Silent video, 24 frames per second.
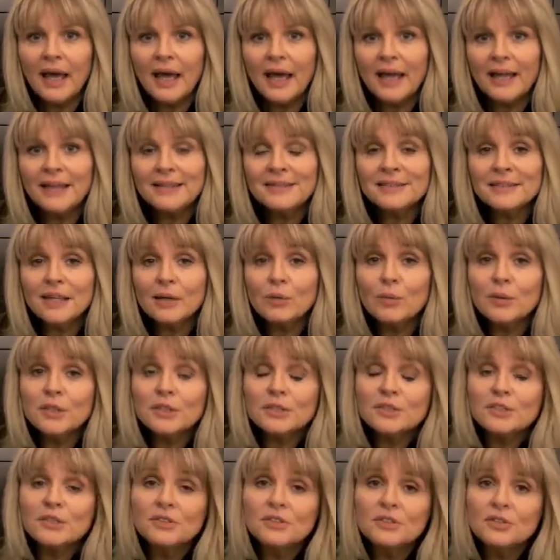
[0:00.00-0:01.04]
And I
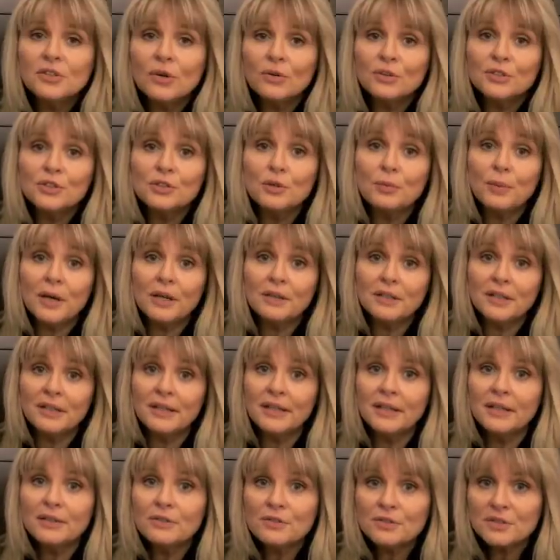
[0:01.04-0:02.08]
wanted to talk to you about an
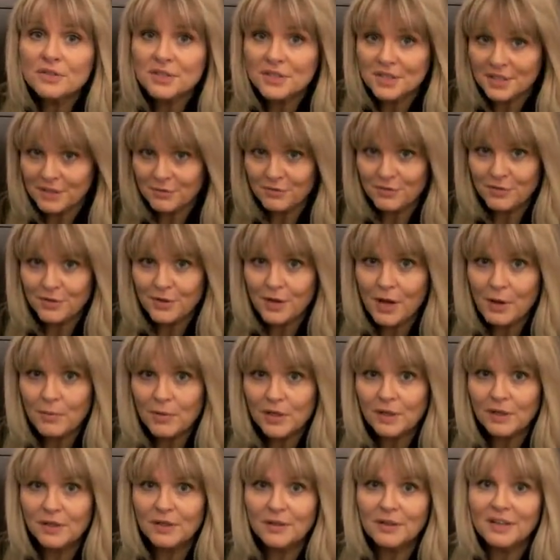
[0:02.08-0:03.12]
interesting
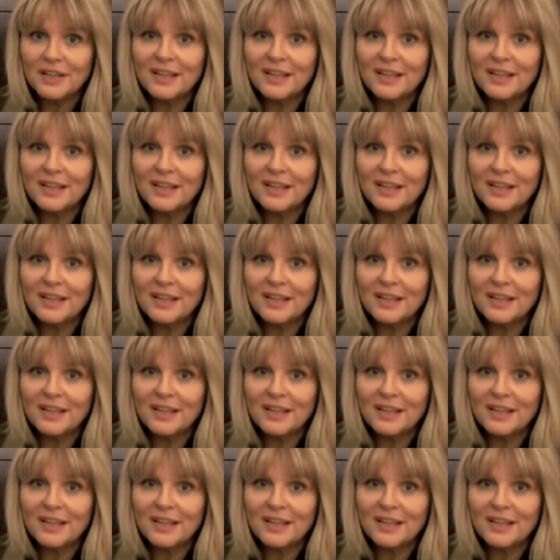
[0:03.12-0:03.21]
phenomenon